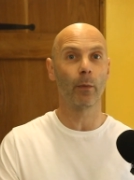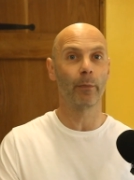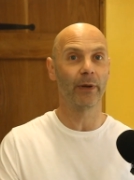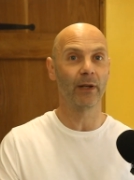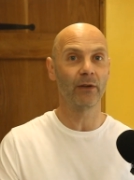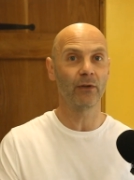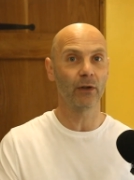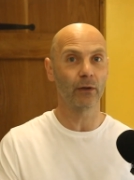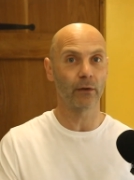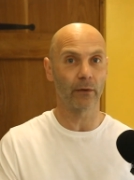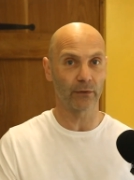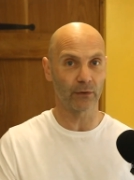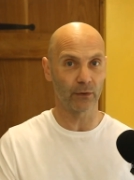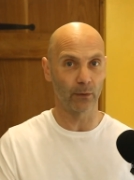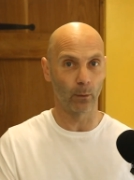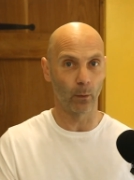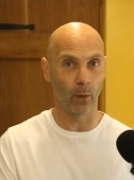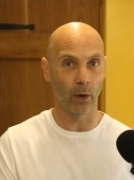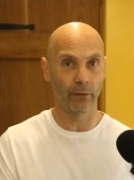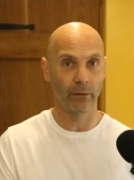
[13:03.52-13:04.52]
opinion of
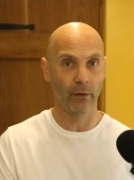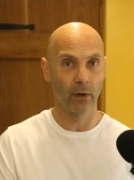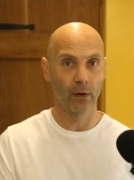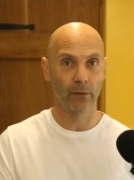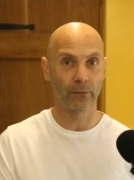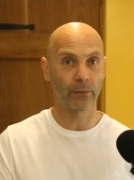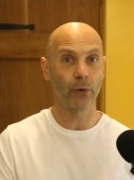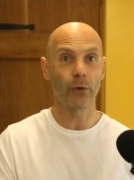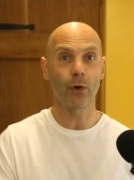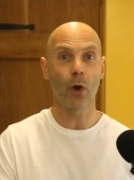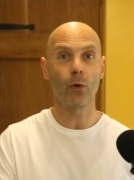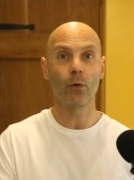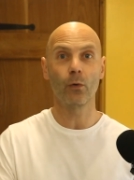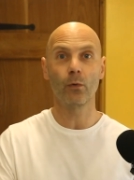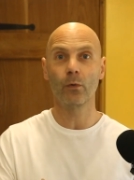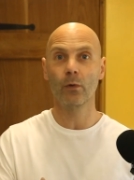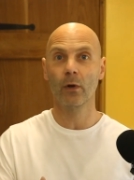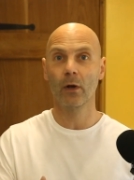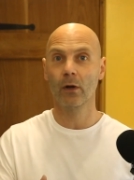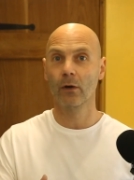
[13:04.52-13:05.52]
someone for
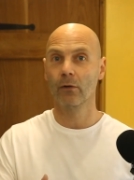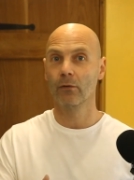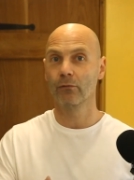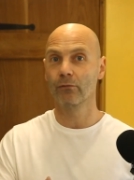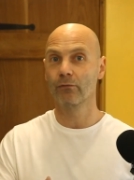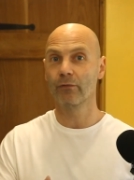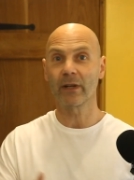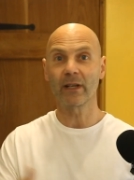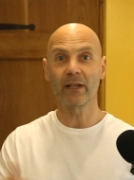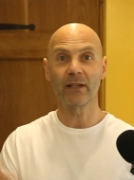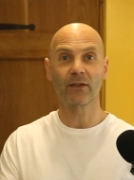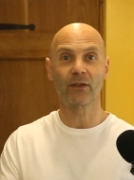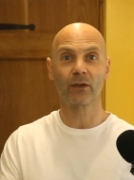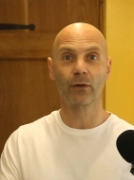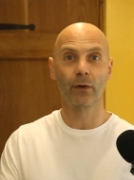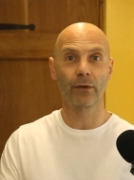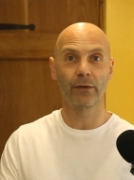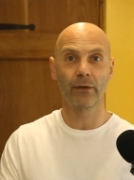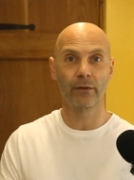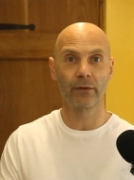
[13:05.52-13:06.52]
no
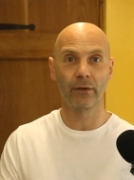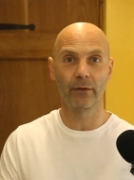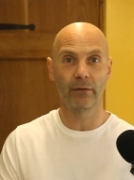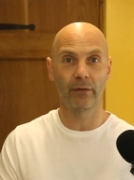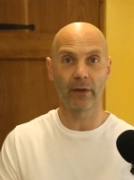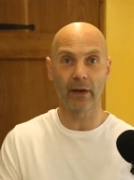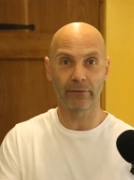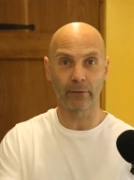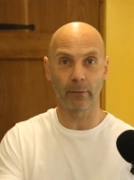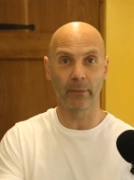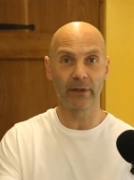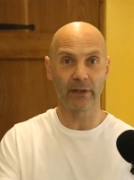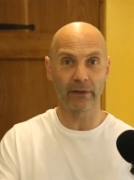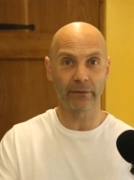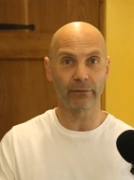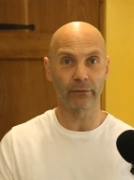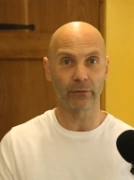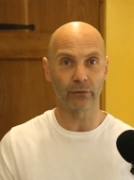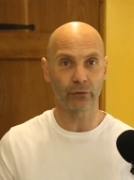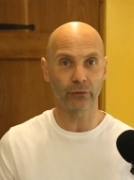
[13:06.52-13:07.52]
reason other than they're from a
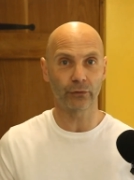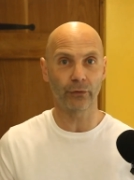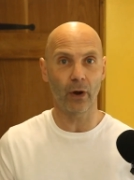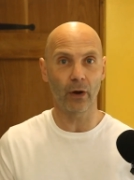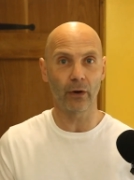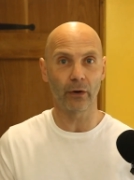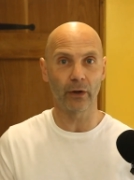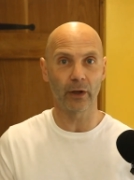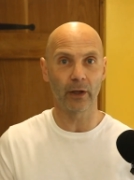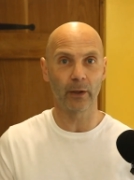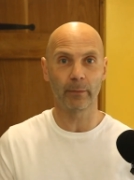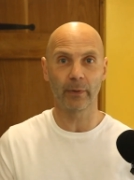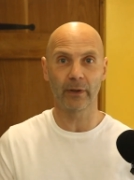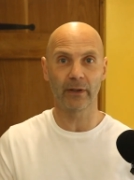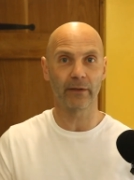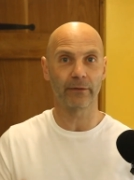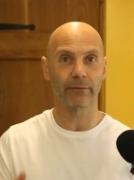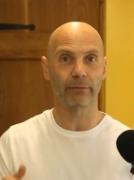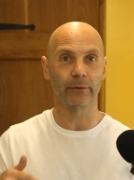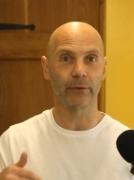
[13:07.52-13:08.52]
different tribe, a
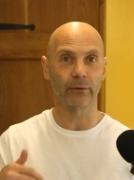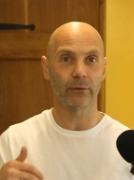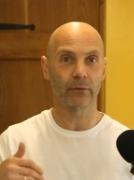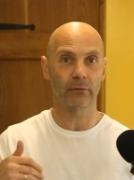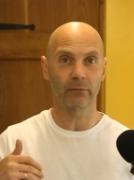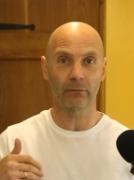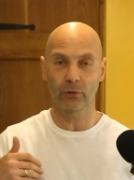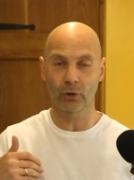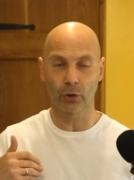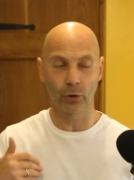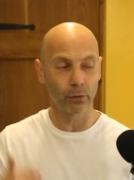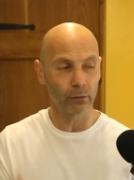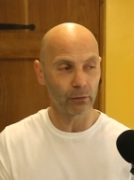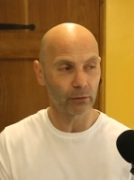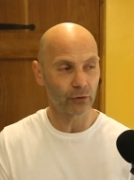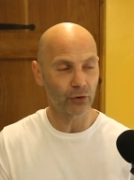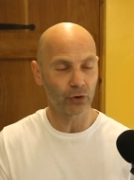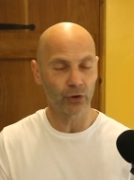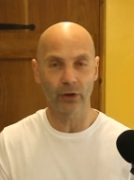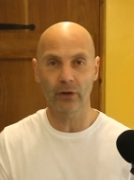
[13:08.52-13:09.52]
different
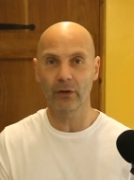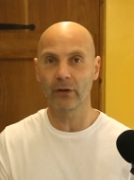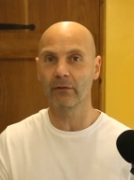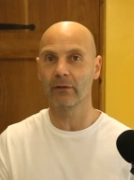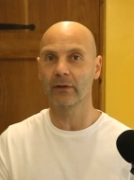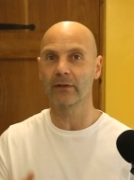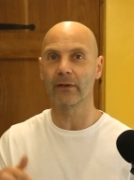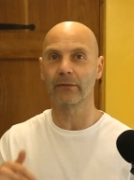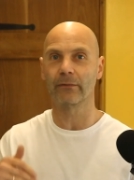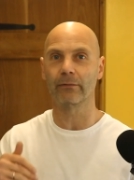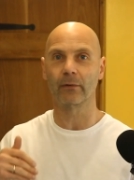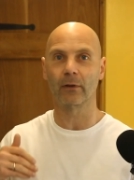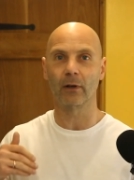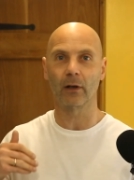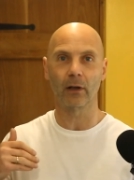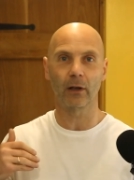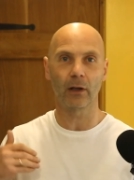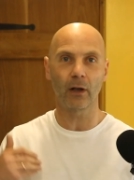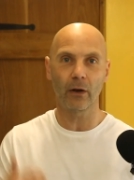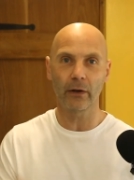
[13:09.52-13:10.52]
culture, a
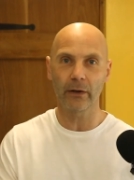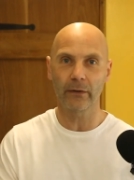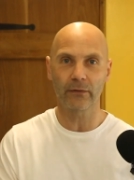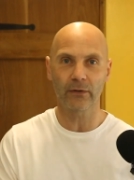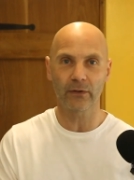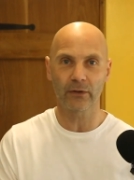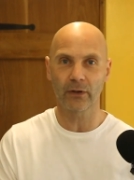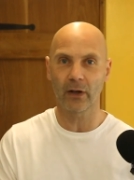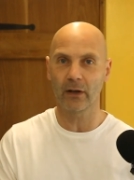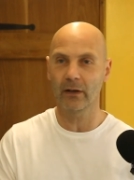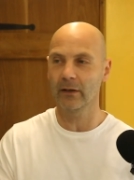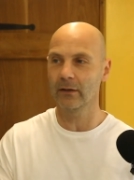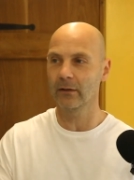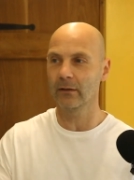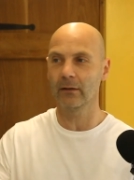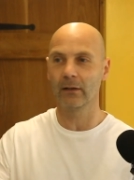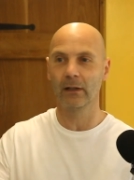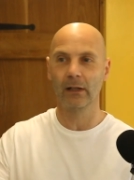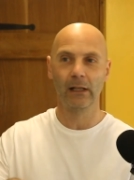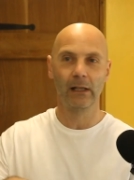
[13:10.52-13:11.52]
different
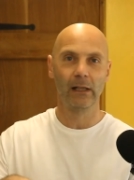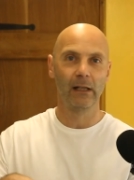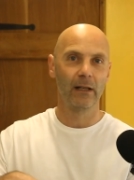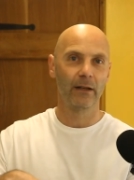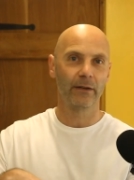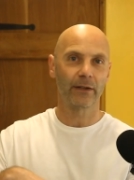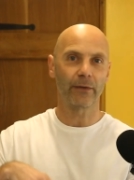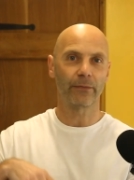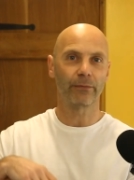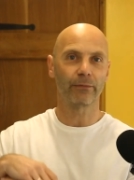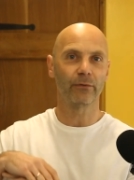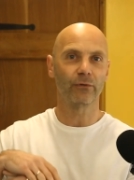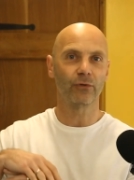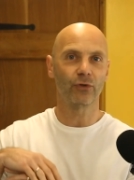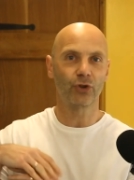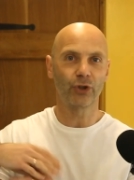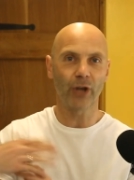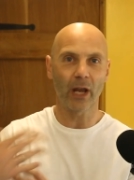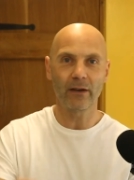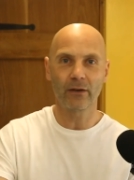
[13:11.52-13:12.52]
lifestyle,
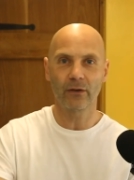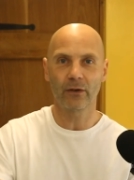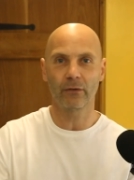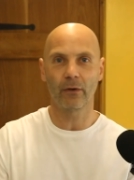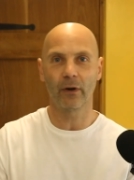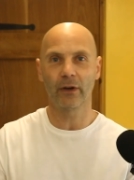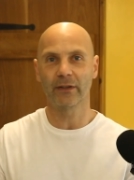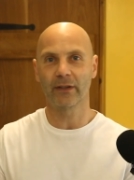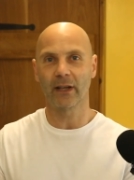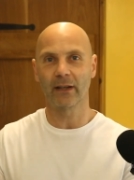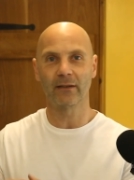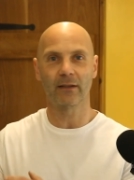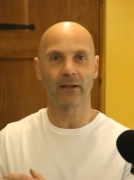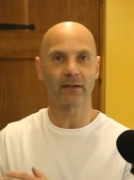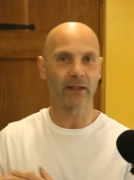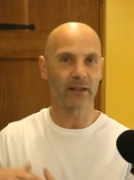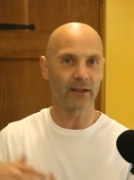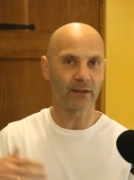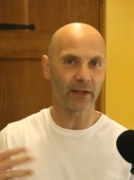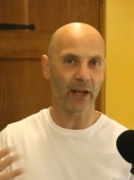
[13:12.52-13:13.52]
different gender
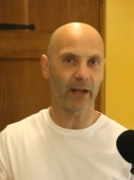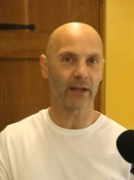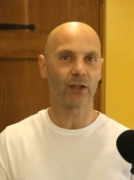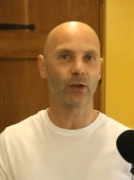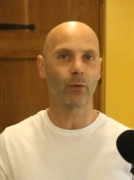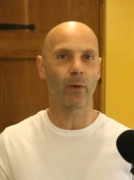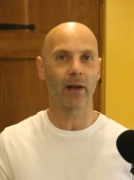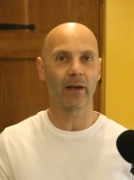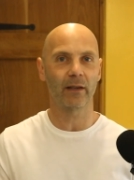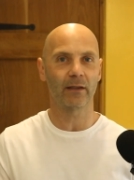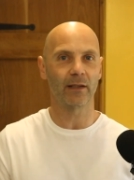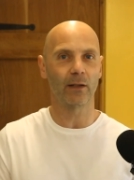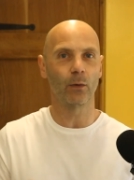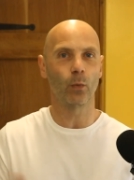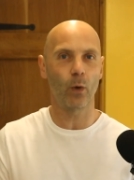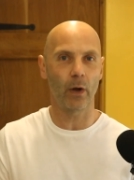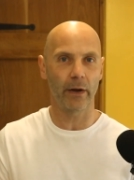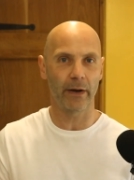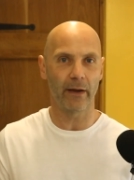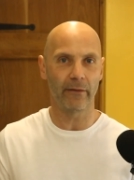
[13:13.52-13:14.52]
identity, sexuality,
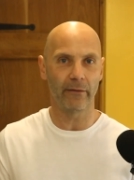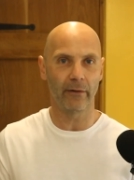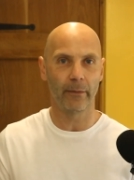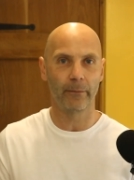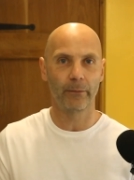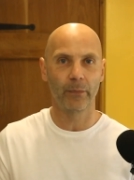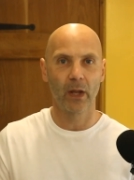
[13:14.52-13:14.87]
whatever.